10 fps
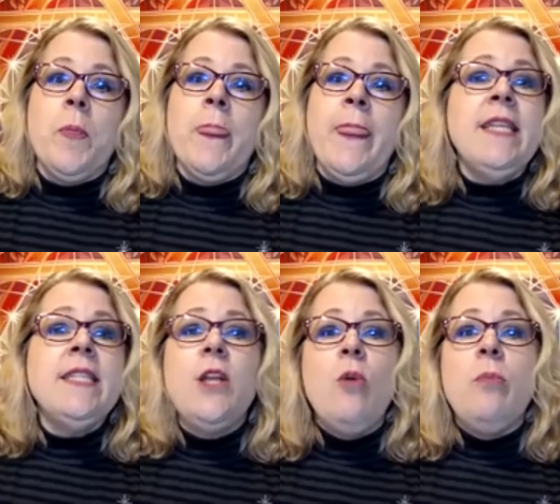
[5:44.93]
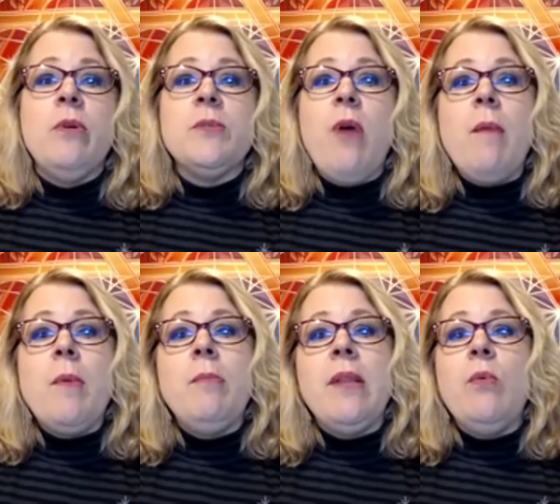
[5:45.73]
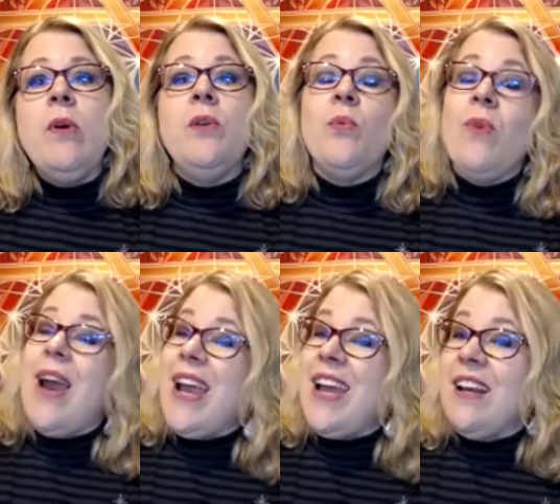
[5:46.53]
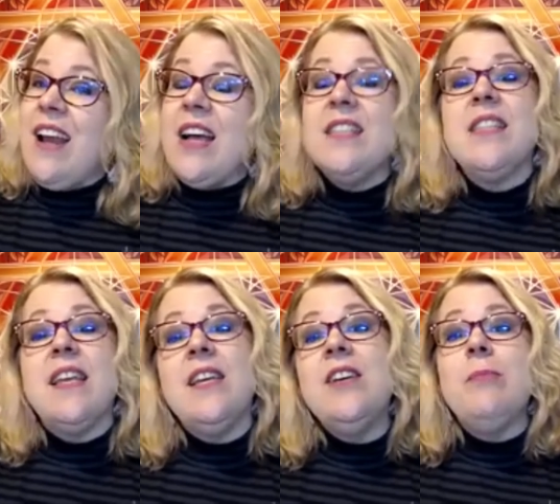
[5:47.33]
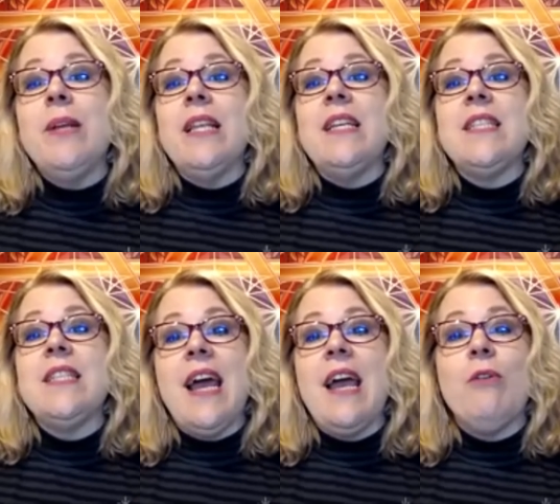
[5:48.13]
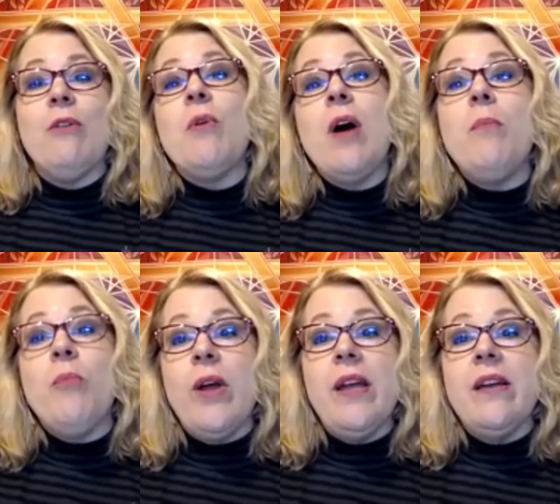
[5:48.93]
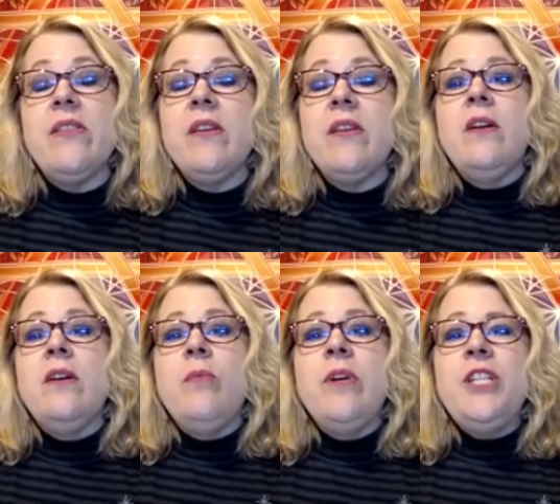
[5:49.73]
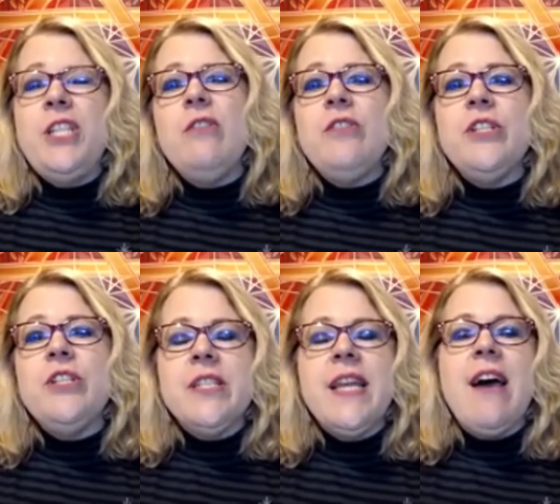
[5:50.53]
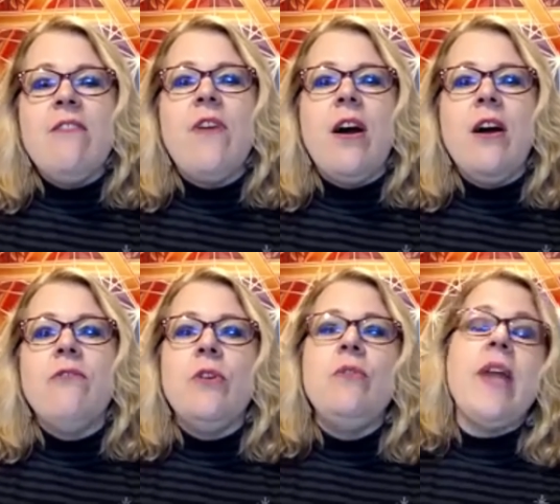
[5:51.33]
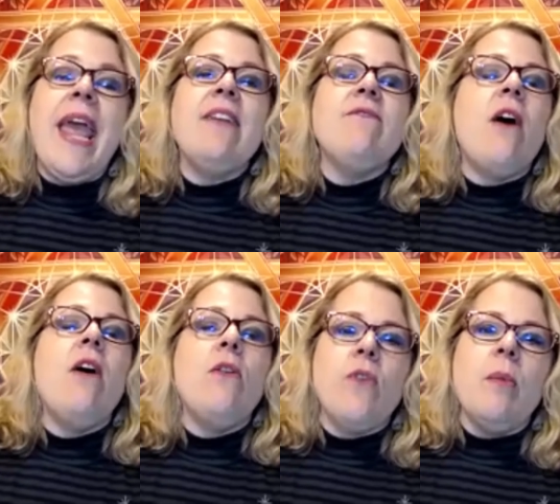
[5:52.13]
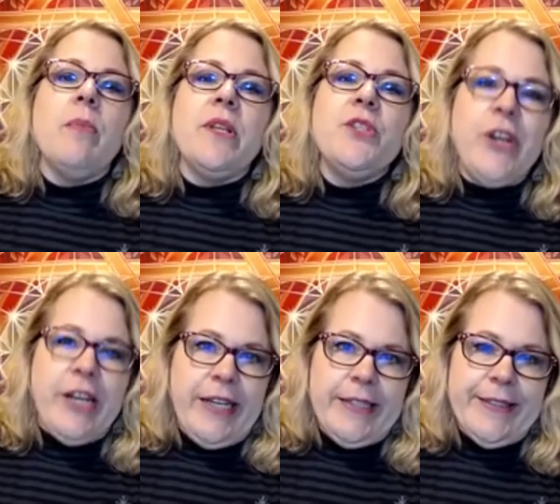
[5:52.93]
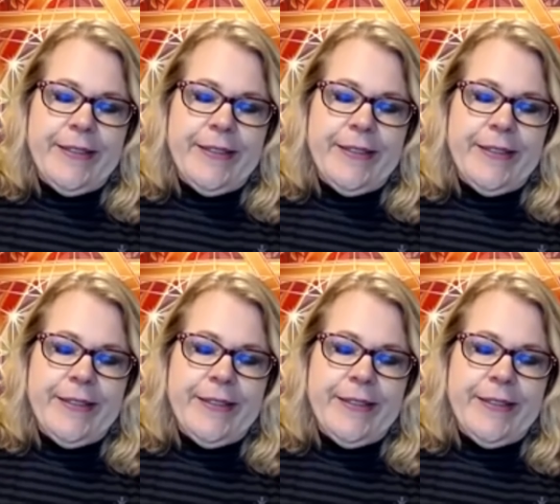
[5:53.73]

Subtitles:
These nobles probably wouldn't recognize the hillbillies that I grew up with, which shows you just how far fruit can fall from the tree.